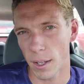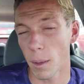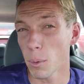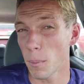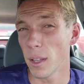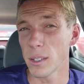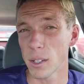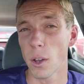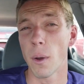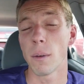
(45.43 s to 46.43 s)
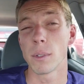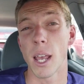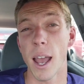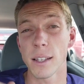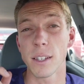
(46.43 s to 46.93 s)
a couple months ago I was
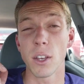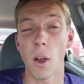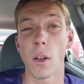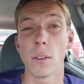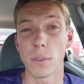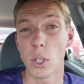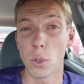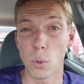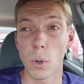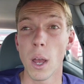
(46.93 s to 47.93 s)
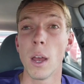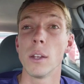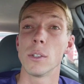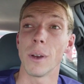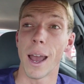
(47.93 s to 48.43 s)
asking all of you
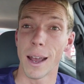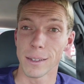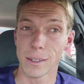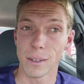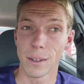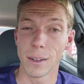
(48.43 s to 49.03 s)
to ask